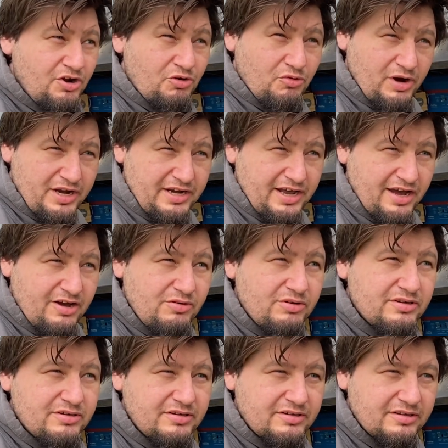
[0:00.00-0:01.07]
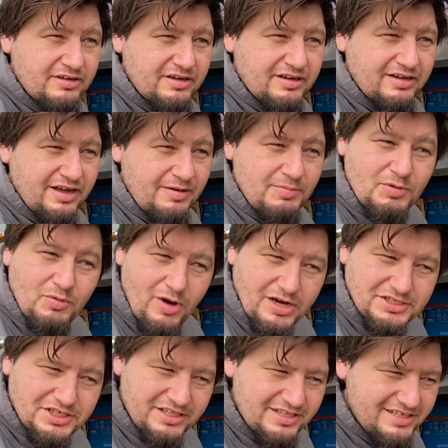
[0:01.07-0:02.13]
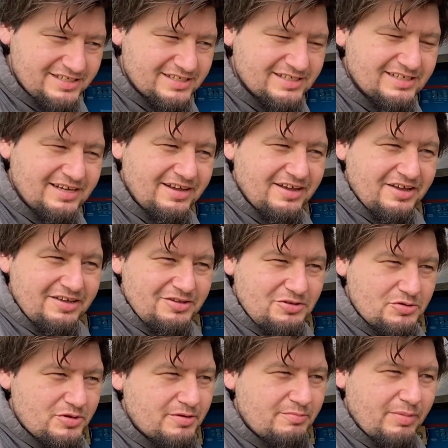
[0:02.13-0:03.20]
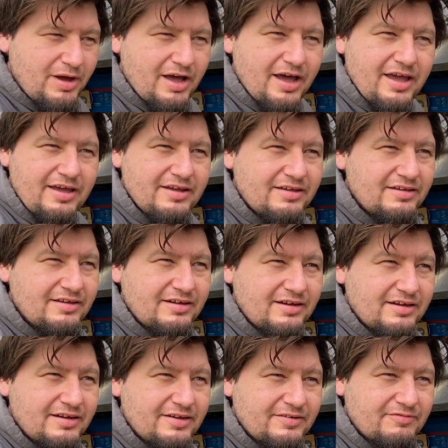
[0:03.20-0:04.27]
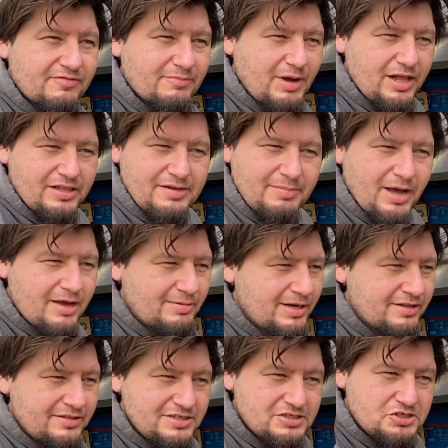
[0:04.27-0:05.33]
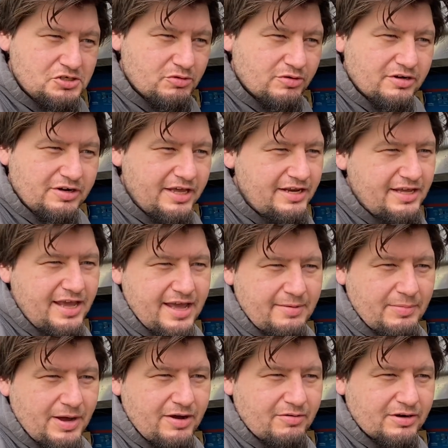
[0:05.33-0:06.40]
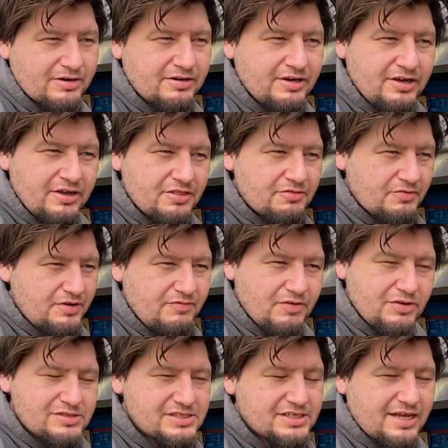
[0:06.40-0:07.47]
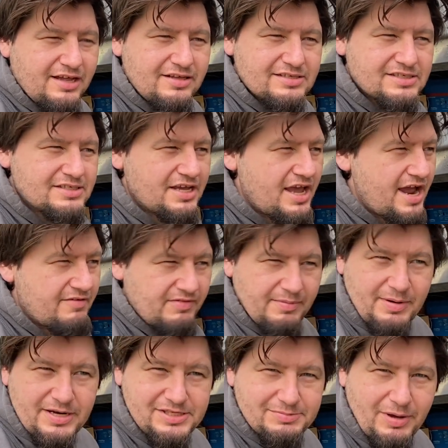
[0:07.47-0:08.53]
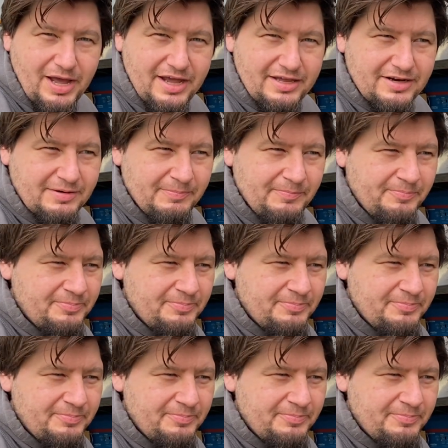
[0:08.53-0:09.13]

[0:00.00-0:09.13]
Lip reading: Right now, I've been watching these. You can buy from Alibaba these 280 amp hour, 3 volt cells. Everybody's buying them.